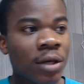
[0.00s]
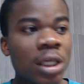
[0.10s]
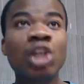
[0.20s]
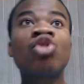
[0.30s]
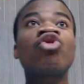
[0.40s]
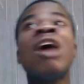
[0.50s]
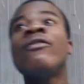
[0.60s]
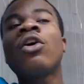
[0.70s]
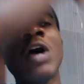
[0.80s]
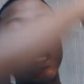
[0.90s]
He travel
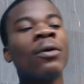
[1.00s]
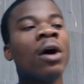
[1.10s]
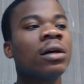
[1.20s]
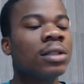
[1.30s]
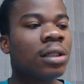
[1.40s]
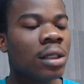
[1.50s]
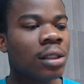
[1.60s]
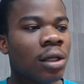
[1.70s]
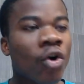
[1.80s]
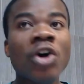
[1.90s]
go abroad.
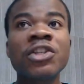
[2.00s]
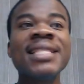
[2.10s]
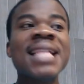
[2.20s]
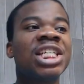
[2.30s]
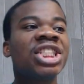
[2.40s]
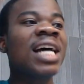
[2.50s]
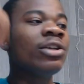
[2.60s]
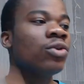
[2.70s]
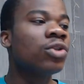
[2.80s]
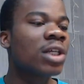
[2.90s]
Both the Nigerian
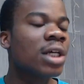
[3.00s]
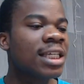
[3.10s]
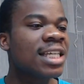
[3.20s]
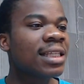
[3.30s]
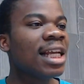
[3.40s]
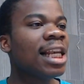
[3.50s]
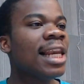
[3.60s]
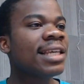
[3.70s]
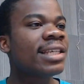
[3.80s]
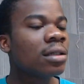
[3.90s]
youths say that they're
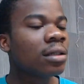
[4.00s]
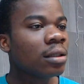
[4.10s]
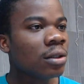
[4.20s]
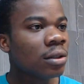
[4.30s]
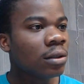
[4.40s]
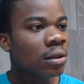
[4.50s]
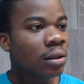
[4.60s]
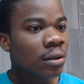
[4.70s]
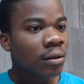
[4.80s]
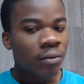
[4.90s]
lazy.
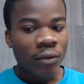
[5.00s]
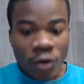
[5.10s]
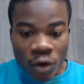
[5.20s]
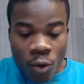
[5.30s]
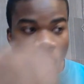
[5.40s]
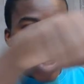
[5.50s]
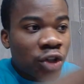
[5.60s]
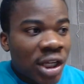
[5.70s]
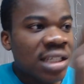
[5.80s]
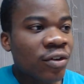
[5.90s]
Why not
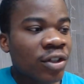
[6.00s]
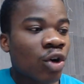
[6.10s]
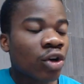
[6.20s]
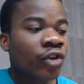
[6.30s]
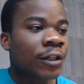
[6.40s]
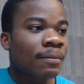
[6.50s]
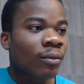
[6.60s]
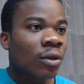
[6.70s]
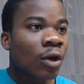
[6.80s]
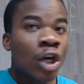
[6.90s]
take that for the country?
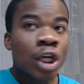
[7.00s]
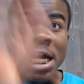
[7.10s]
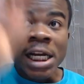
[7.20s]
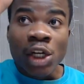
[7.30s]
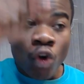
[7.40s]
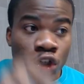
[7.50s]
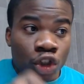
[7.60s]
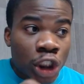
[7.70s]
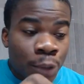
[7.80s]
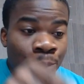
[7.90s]
And the
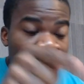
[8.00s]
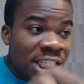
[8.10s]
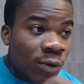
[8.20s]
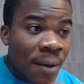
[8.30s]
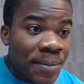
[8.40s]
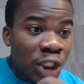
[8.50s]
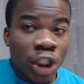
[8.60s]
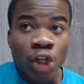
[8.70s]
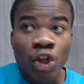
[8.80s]
country, the president will be saying, no, they